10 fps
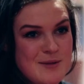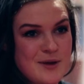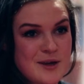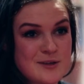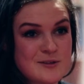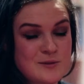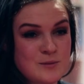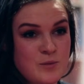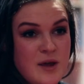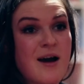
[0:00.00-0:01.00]
because
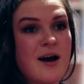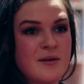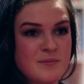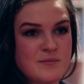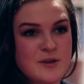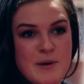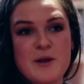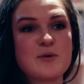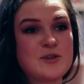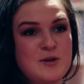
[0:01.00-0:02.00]
we are, no
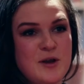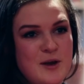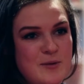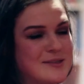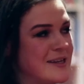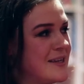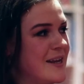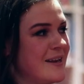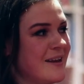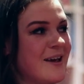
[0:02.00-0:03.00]
matter what studio we sit
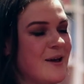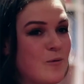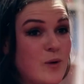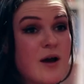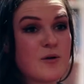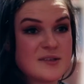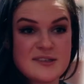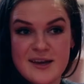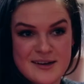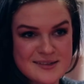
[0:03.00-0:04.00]
in, we are all
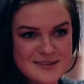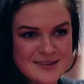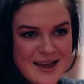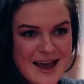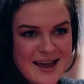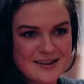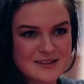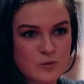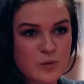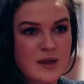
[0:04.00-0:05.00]
designers,
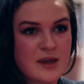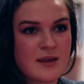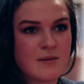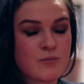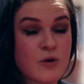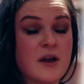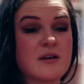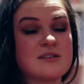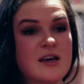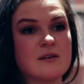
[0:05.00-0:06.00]
and we pride
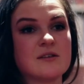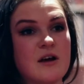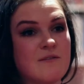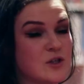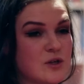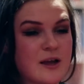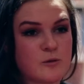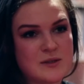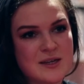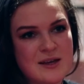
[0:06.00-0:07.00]
ourselves on our visual
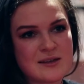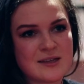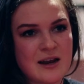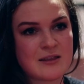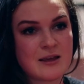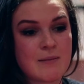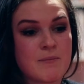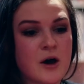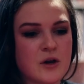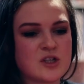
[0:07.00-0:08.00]
expertise. And I think in
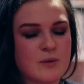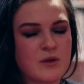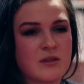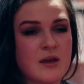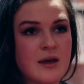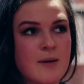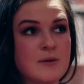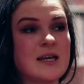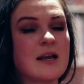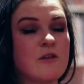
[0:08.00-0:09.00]
partnership with
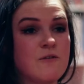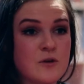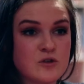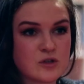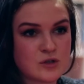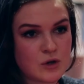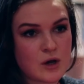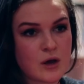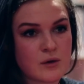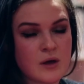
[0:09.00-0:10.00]
particularly the Future
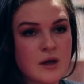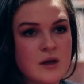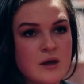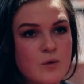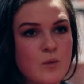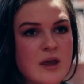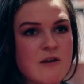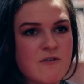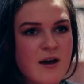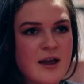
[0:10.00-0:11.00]
Studio,
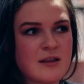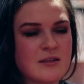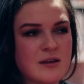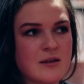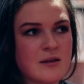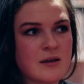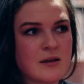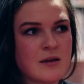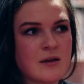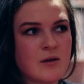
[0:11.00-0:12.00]
we find that
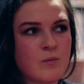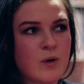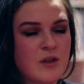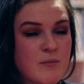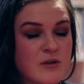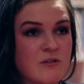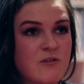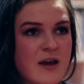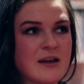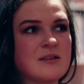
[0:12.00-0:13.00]
one of the most
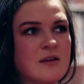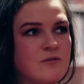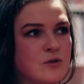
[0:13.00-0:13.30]
effective